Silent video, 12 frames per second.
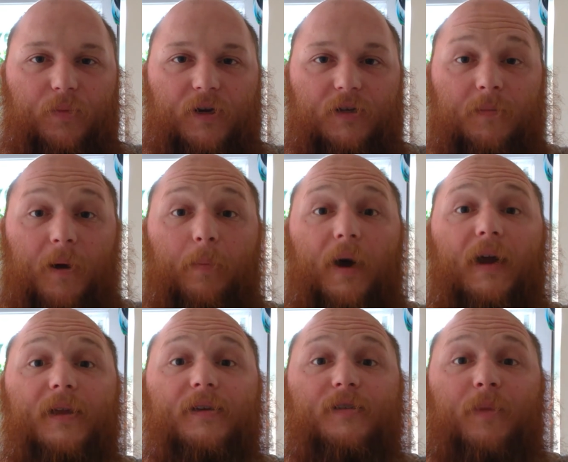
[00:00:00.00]
because my
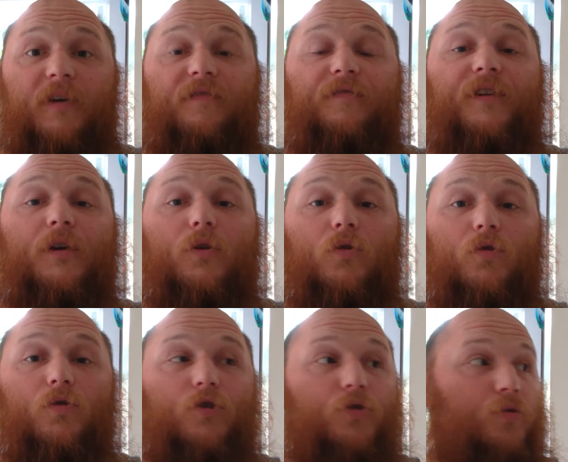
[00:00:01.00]
body is my
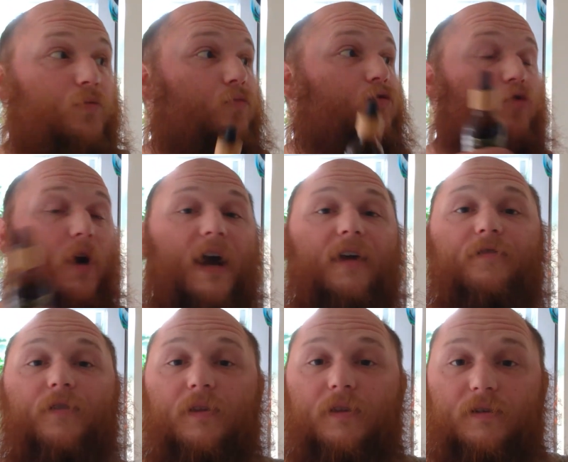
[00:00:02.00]
vehicle to
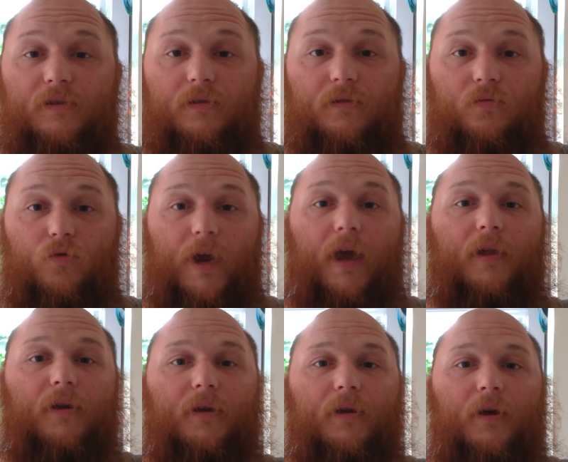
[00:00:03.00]
drive in this
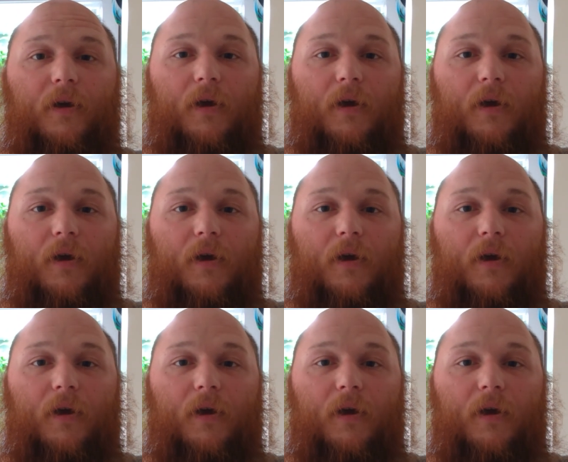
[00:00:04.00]
reality